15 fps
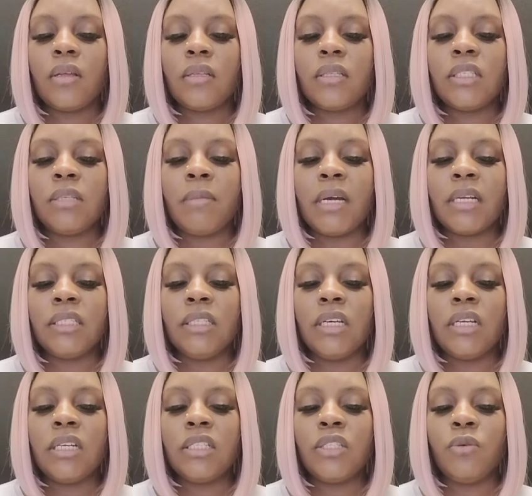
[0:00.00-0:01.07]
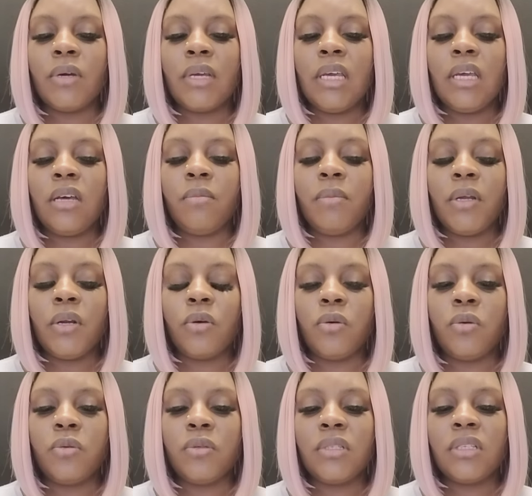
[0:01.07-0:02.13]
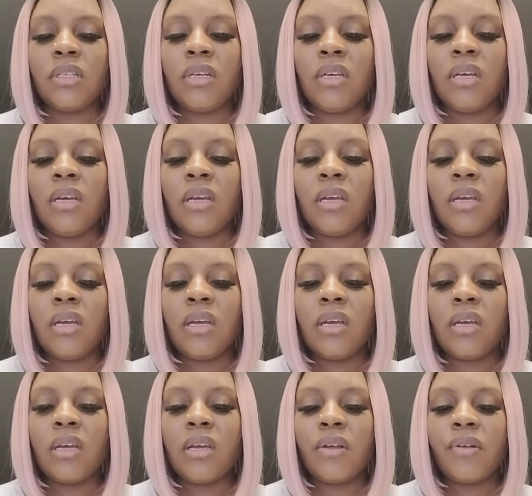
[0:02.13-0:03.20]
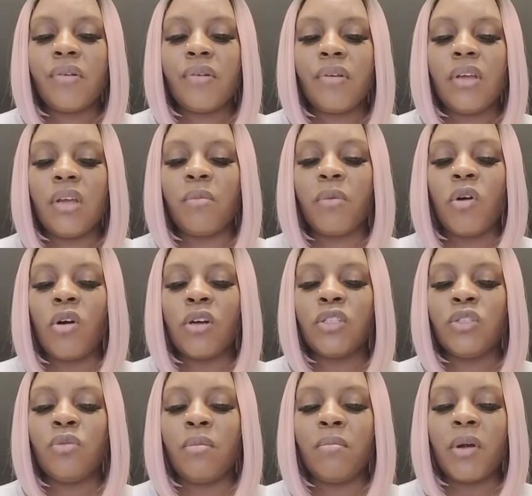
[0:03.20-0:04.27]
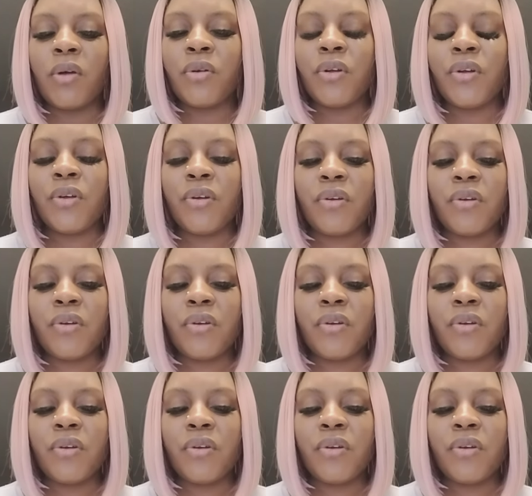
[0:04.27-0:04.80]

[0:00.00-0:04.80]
Somebody's looking into a King of Pentacles in regards to a murder.